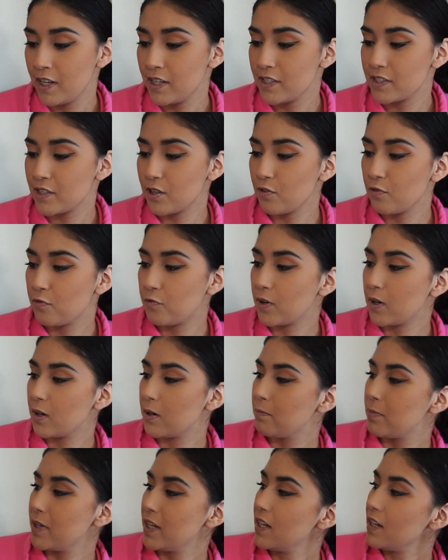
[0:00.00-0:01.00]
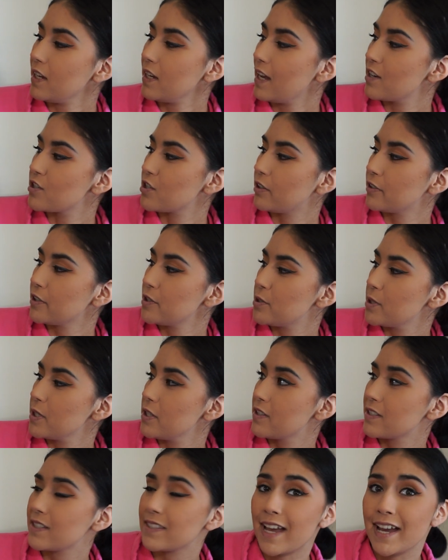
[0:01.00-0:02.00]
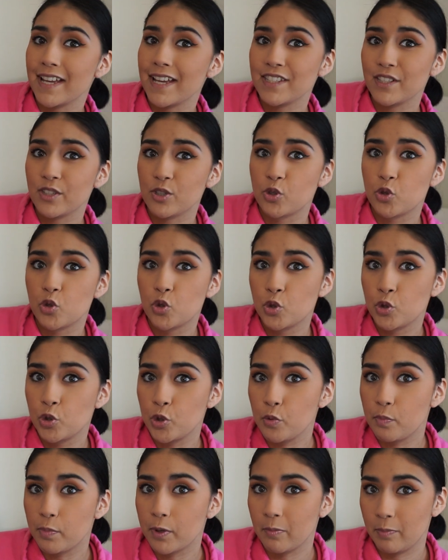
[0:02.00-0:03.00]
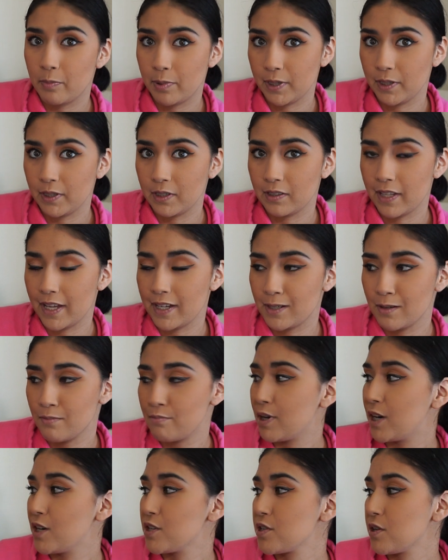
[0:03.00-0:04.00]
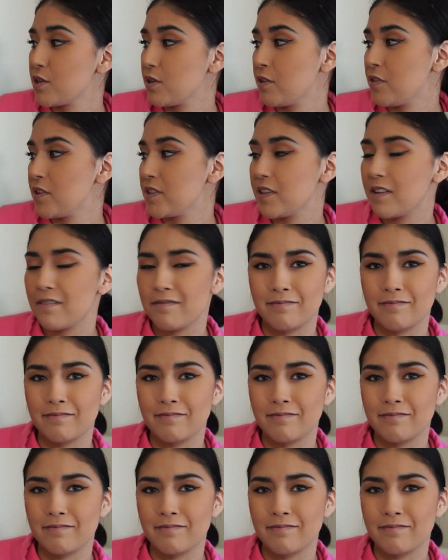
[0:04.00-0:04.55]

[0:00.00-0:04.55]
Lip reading: So for being at Dollar Tree, the size is super big, like compared to